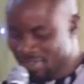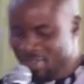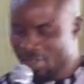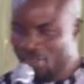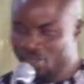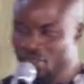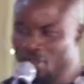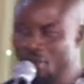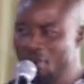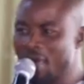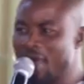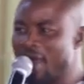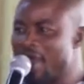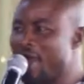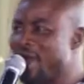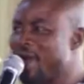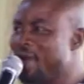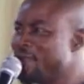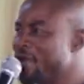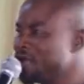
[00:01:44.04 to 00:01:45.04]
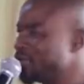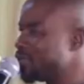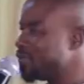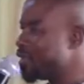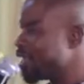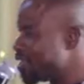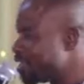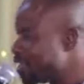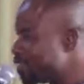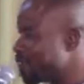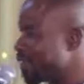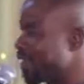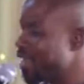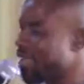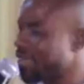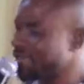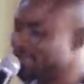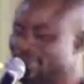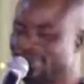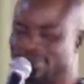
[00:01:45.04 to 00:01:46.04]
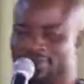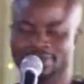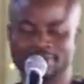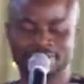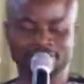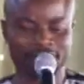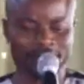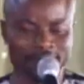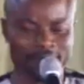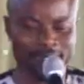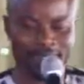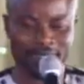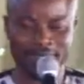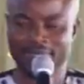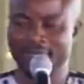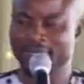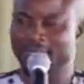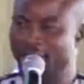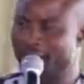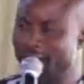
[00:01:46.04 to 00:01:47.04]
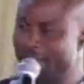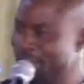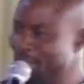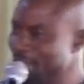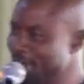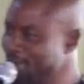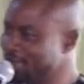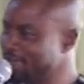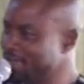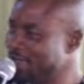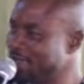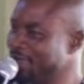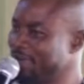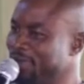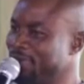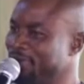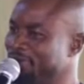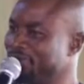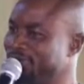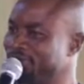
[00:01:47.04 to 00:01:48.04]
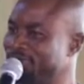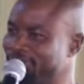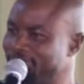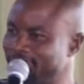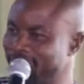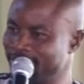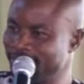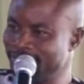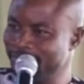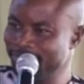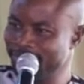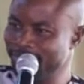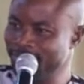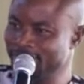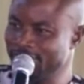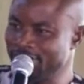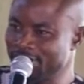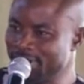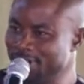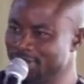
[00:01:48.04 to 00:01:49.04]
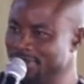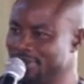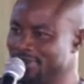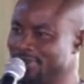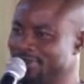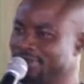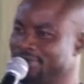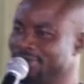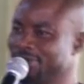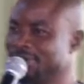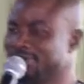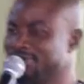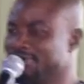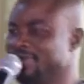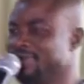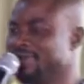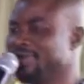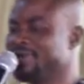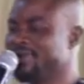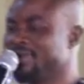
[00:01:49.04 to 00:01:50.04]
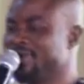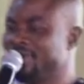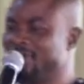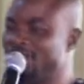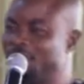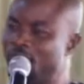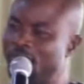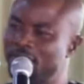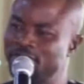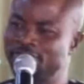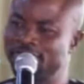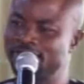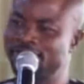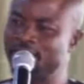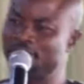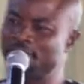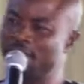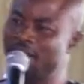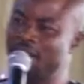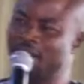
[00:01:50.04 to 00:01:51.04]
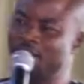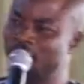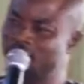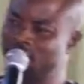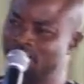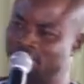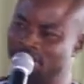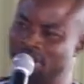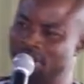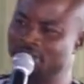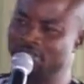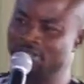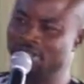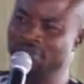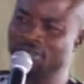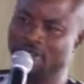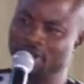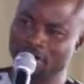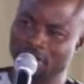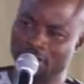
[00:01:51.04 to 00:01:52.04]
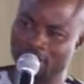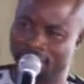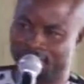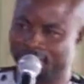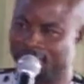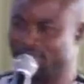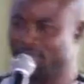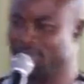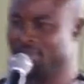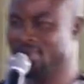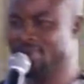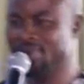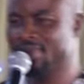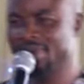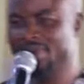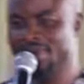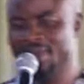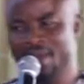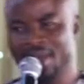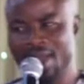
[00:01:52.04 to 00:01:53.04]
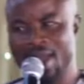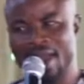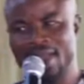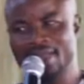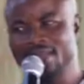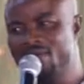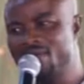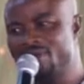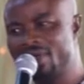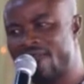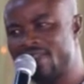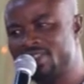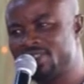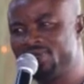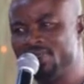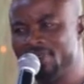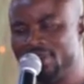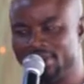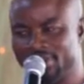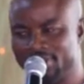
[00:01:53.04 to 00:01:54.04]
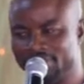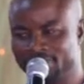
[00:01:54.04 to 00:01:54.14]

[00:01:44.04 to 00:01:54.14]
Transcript: So I went to daddy's palace. I met the kids. But Shiamaka was sensitive enough. And he looked at me.